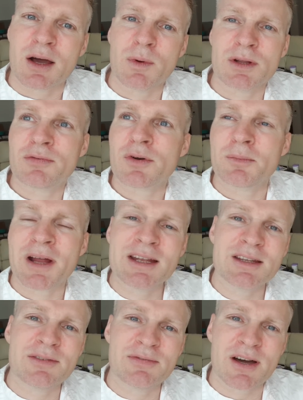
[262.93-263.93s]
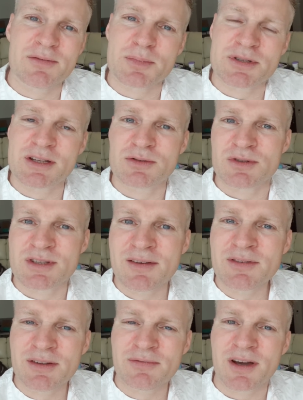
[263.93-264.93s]
I went from 95% to
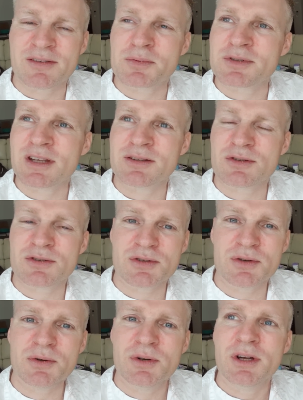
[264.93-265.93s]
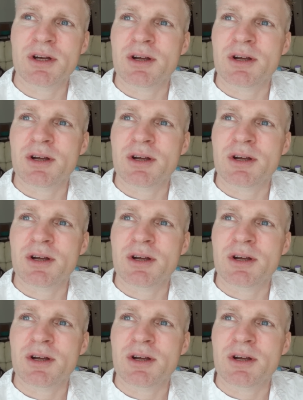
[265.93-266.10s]
75% or so,